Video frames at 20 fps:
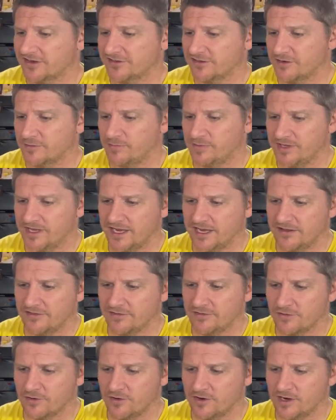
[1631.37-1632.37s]
I started
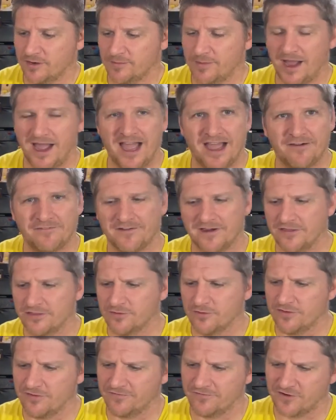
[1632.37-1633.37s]
playing through it. I'm about halfway
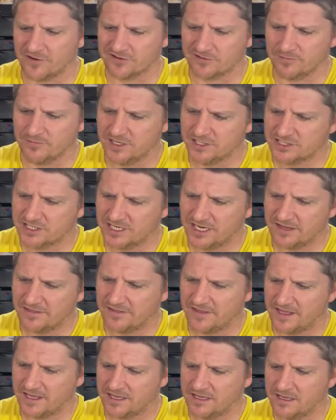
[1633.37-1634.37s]
through the first mission, I
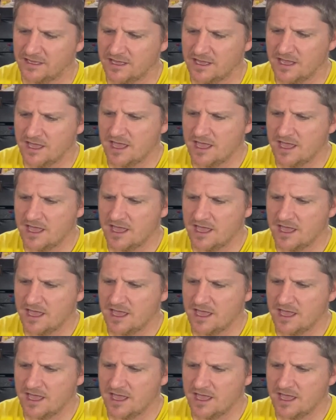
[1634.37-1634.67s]
think.